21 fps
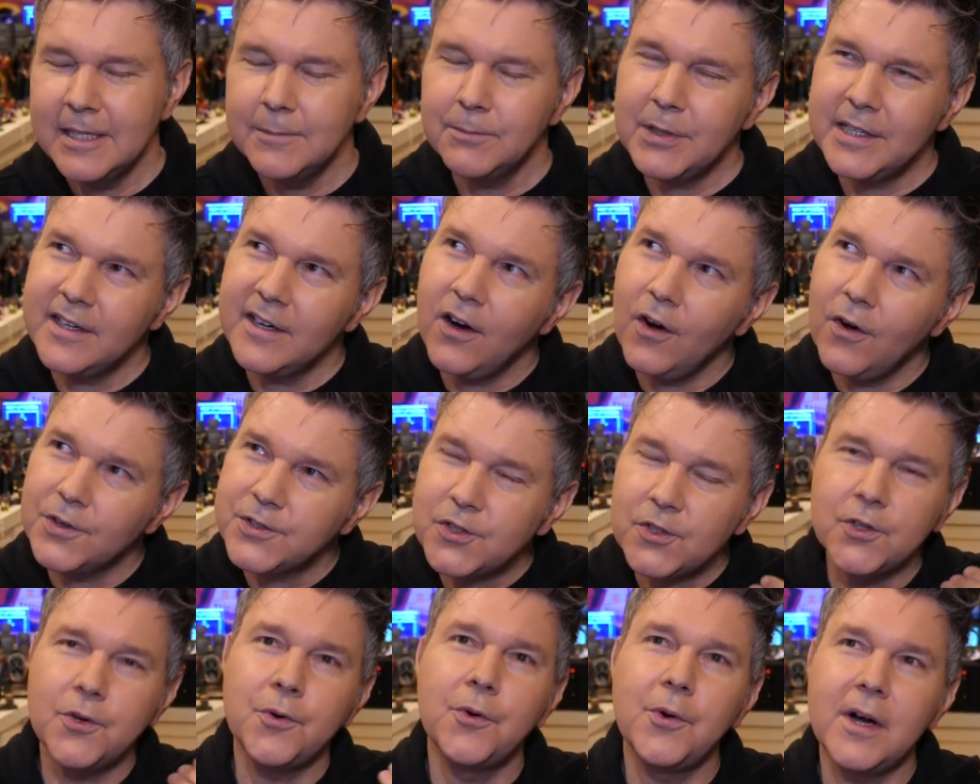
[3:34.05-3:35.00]
But
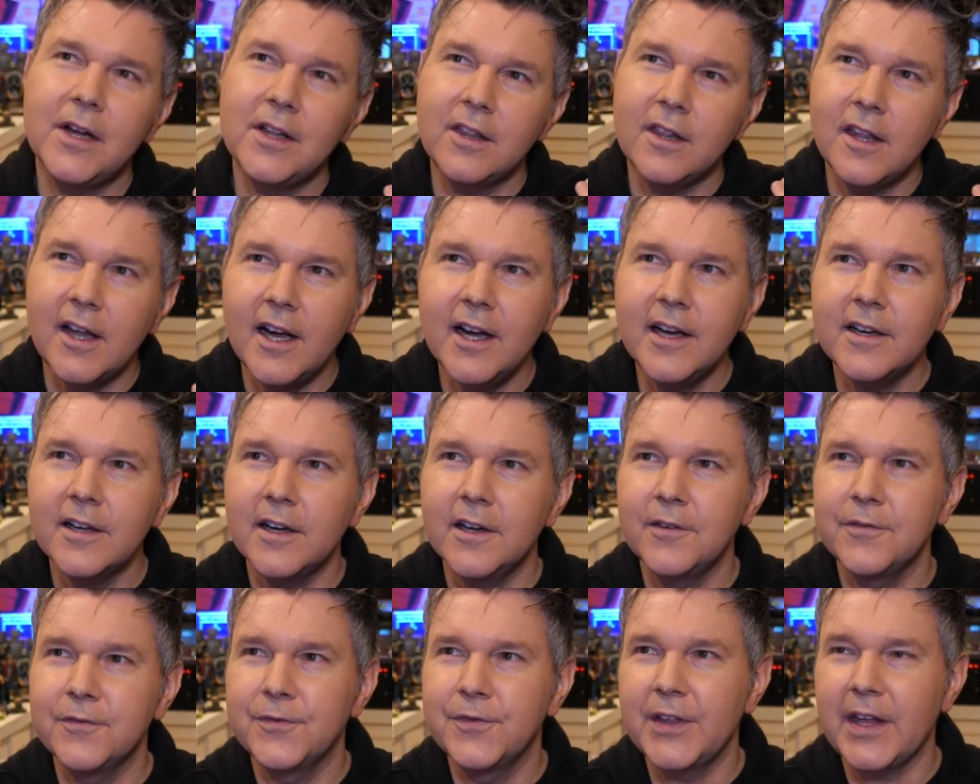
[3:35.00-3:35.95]
also a lot
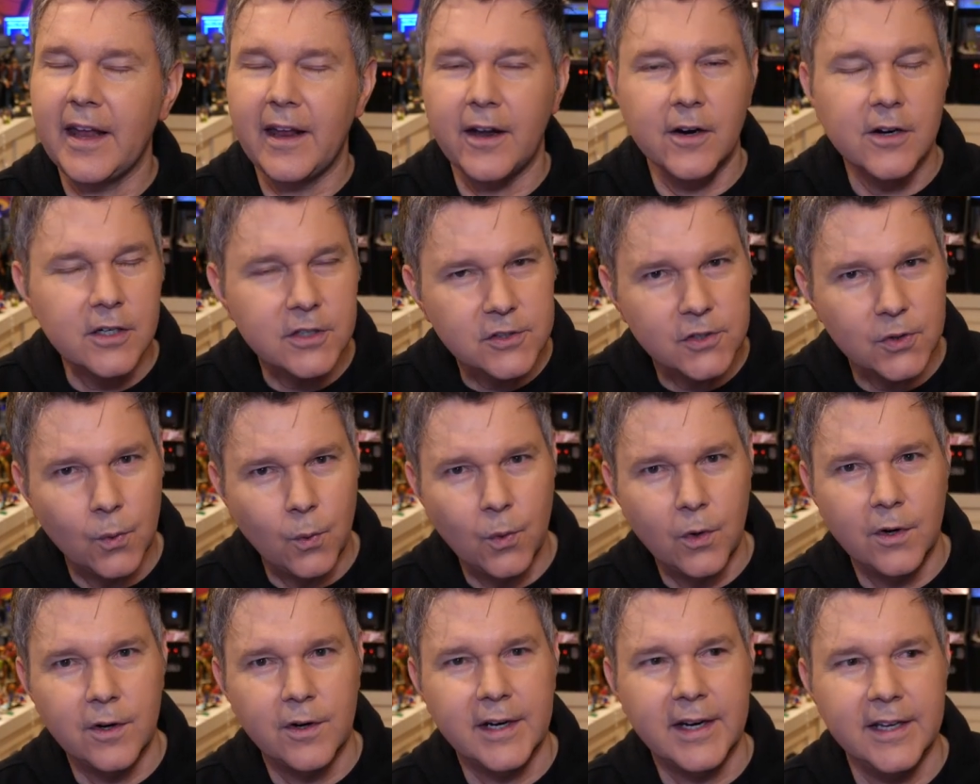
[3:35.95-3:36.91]
of the character
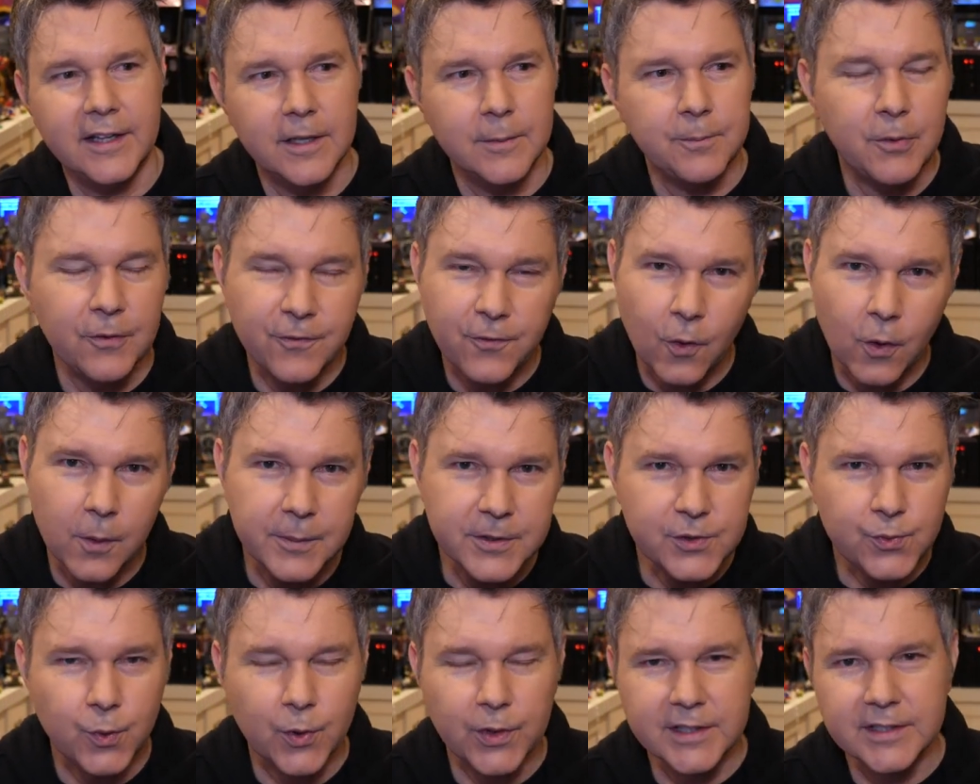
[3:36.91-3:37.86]
work and the
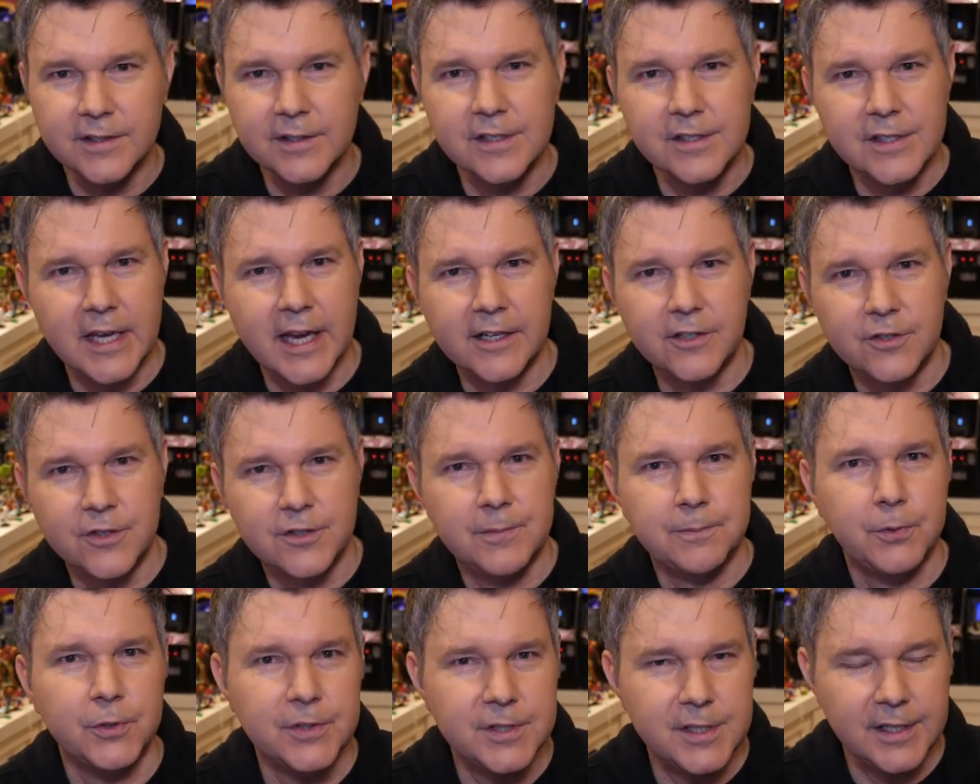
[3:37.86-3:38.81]
performance work that these actors
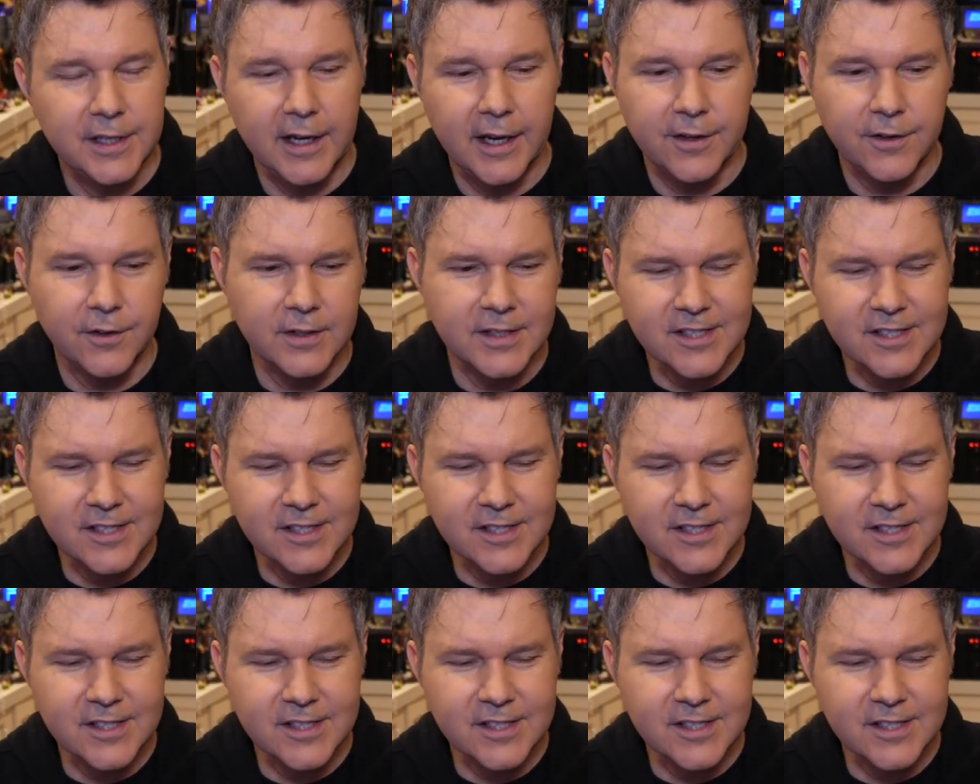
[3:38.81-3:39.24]
put together